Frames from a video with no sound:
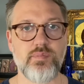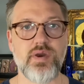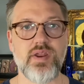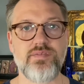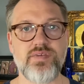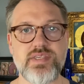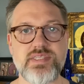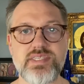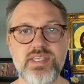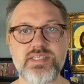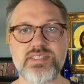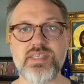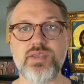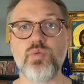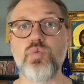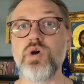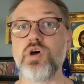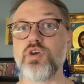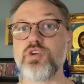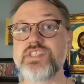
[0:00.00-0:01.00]
But if he says he
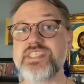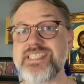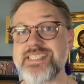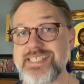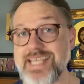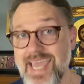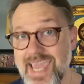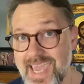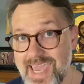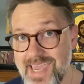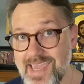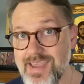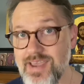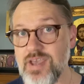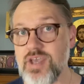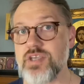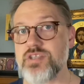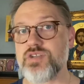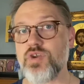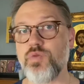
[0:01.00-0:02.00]
will say,
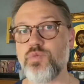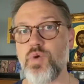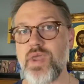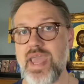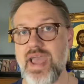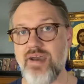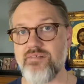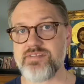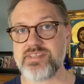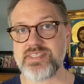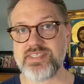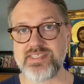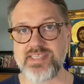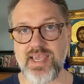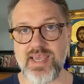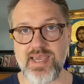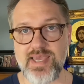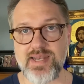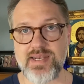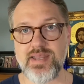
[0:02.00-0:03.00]
so we have
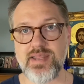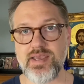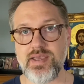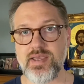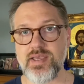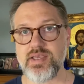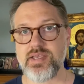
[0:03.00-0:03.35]
said,